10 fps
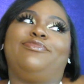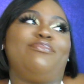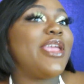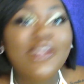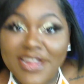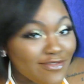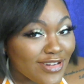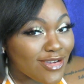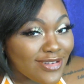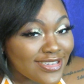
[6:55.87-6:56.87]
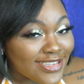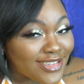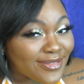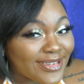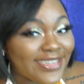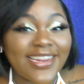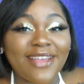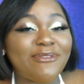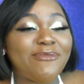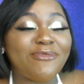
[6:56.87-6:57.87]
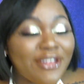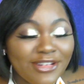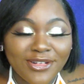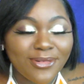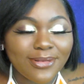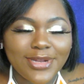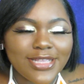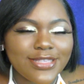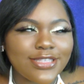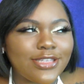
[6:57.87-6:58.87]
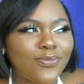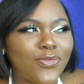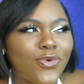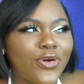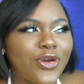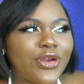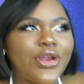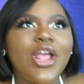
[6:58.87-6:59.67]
barely even know each other, really. Like, we weren't going places anymore.